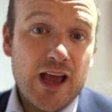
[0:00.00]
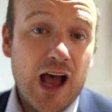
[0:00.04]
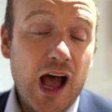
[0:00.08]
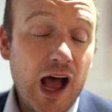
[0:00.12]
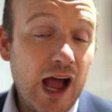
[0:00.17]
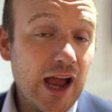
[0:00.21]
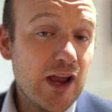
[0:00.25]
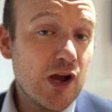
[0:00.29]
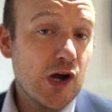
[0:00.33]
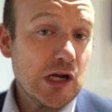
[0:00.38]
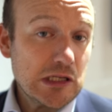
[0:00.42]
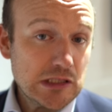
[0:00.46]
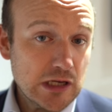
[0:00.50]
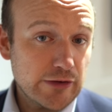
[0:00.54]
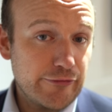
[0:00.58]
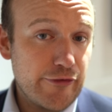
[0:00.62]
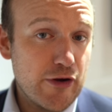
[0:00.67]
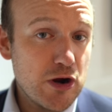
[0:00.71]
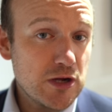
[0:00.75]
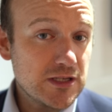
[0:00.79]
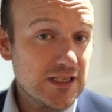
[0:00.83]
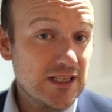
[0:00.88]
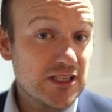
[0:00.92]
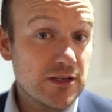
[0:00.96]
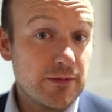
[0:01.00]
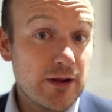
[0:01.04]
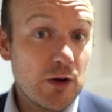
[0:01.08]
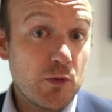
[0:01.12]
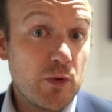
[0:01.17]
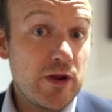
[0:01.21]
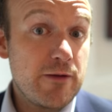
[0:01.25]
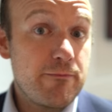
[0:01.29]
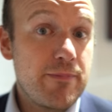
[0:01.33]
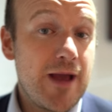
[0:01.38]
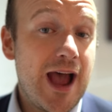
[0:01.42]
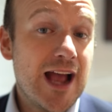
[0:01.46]
Eye autofocus is something
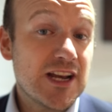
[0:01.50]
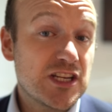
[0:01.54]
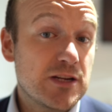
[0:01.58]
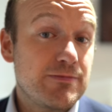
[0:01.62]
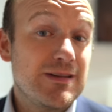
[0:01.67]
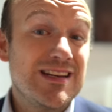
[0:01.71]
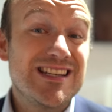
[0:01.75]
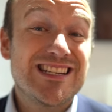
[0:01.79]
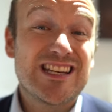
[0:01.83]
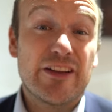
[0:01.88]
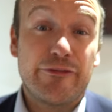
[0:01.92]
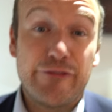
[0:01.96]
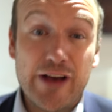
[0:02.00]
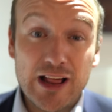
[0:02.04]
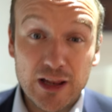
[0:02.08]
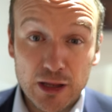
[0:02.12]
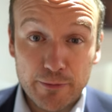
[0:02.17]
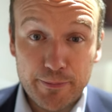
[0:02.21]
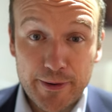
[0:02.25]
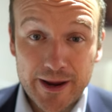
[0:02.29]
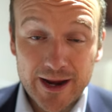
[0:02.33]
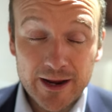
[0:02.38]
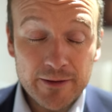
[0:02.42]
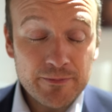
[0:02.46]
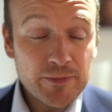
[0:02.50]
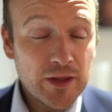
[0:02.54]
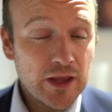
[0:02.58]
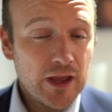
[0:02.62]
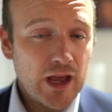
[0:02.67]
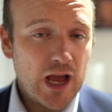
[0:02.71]
we've actually been developing